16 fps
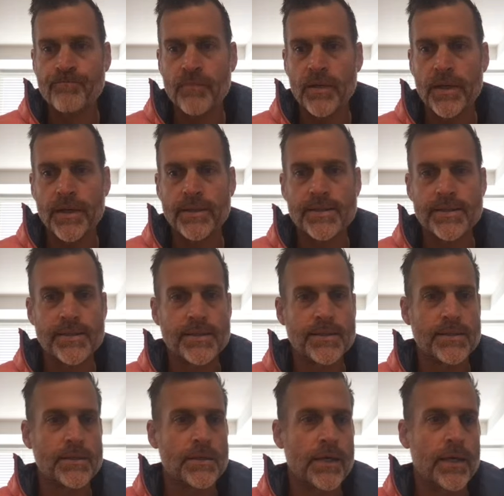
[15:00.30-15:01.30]

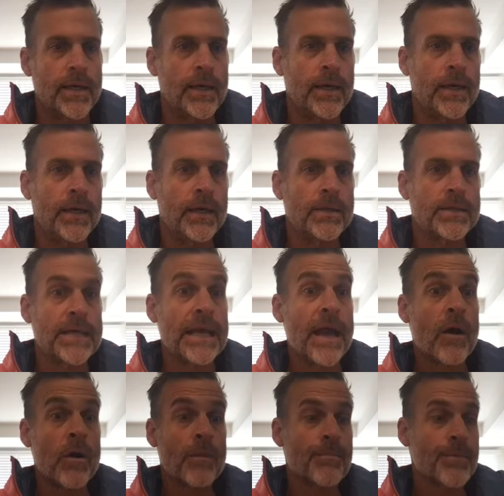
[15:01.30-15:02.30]
It's a
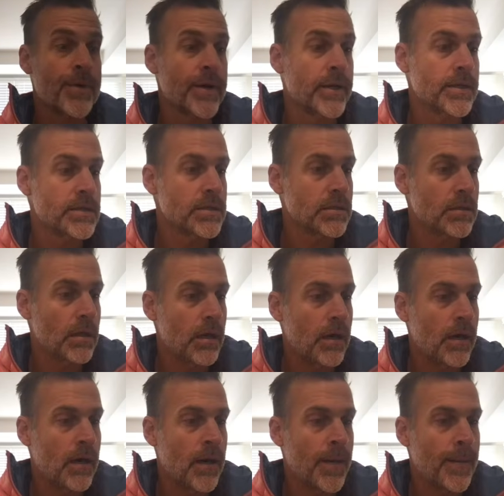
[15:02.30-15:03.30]
10-hour print
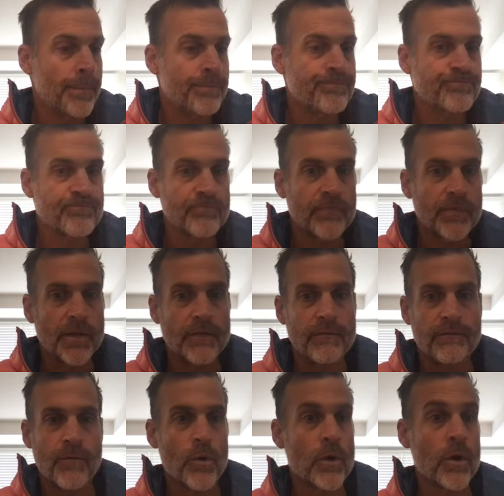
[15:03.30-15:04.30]

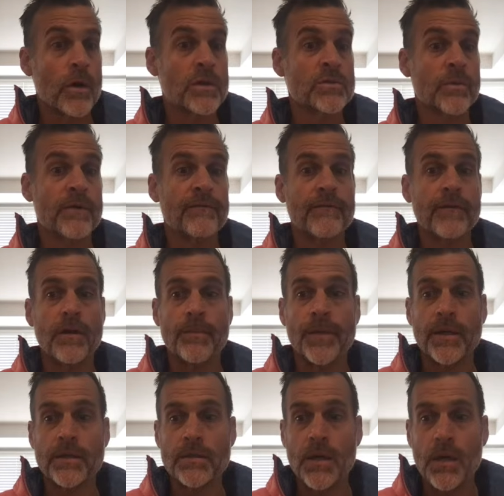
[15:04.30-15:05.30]
$4 worth of
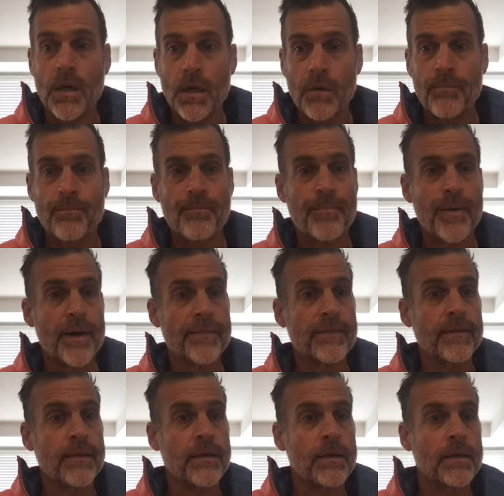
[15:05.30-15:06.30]
filament, but
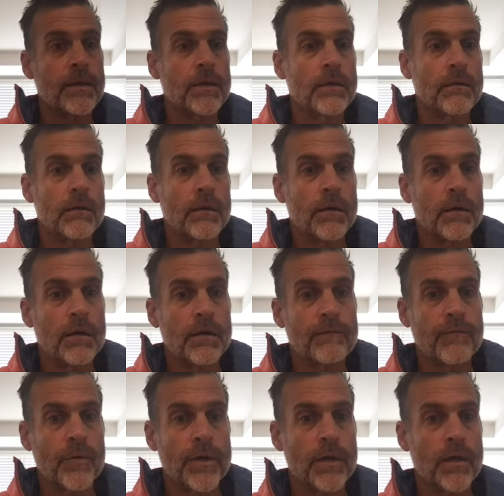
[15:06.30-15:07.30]
the
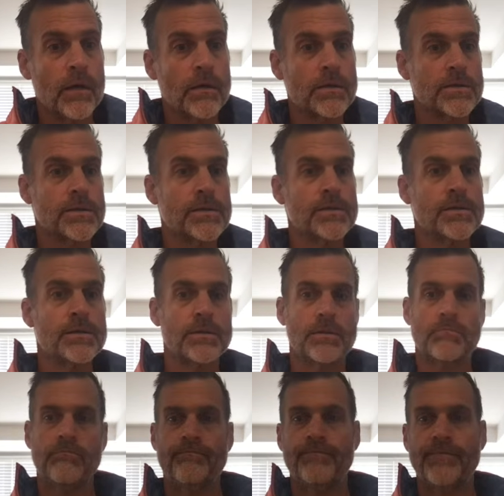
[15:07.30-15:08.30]
$40
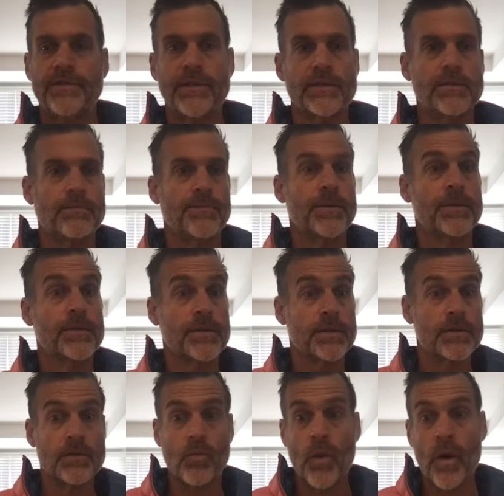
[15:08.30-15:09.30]
is just because
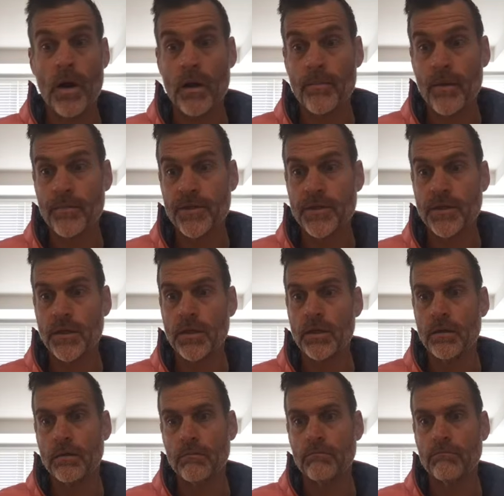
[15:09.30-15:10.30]
it's wear on my
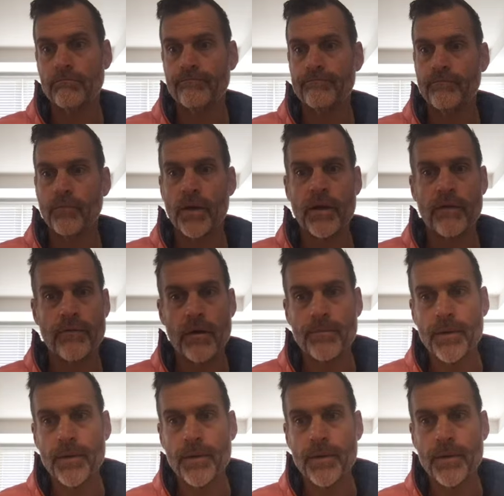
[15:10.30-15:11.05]
machine and whatever.